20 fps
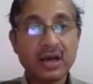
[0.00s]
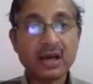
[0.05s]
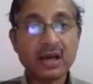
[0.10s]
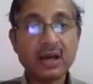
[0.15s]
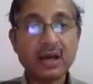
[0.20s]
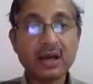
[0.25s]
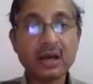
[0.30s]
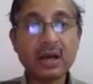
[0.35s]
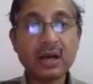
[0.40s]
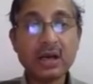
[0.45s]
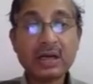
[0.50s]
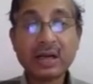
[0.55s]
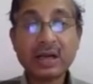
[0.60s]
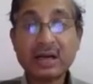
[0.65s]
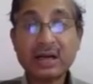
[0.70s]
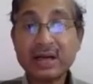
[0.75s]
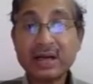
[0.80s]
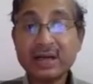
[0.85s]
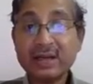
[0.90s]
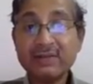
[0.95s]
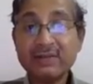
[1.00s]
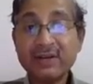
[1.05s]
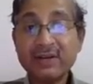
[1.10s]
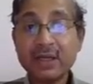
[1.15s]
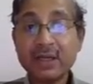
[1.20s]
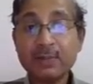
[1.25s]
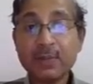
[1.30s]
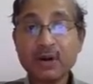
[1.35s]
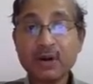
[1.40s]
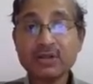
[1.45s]

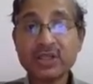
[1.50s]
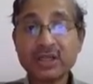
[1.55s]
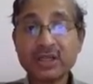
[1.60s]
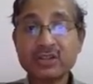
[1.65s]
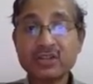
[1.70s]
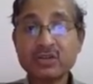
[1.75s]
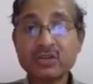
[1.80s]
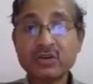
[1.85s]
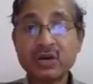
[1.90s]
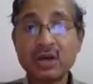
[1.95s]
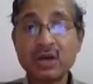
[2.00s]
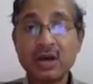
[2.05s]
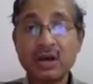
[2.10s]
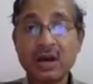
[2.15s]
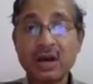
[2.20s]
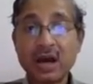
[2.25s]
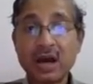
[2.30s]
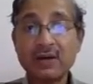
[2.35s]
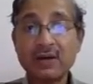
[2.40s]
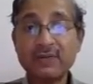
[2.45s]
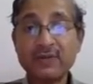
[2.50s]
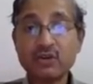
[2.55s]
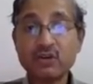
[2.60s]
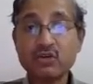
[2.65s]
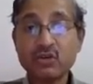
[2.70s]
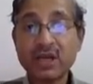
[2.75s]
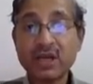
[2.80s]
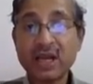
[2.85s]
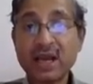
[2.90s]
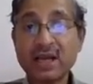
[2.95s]
Connectivity projects are
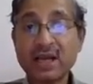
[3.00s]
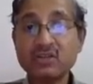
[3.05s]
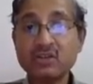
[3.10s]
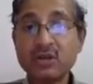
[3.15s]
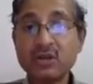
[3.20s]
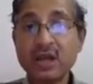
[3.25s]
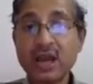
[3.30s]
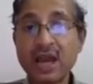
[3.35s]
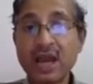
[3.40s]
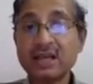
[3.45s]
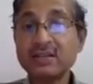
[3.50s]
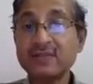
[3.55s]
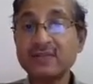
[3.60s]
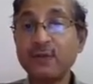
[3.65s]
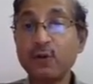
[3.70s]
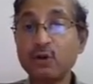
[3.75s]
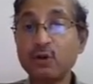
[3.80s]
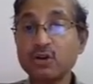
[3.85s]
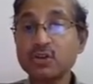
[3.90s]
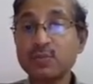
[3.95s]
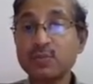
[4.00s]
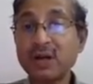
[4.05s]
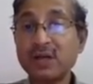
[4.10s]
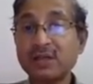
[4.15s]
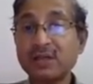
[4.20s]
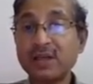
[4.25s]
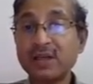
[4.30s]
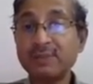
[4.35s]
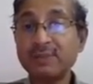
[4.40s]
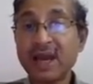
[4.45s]
visualized as force
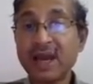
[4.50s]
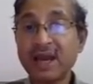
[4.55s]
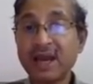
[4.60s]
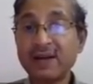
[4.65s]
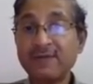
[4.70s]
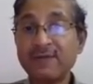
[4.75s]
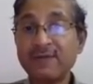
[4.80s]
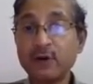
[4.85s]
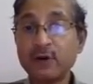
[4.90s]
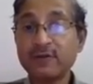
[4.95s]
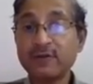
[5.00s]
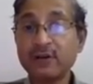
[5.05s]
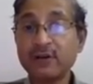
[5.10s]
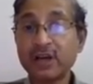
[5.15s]
multiplier for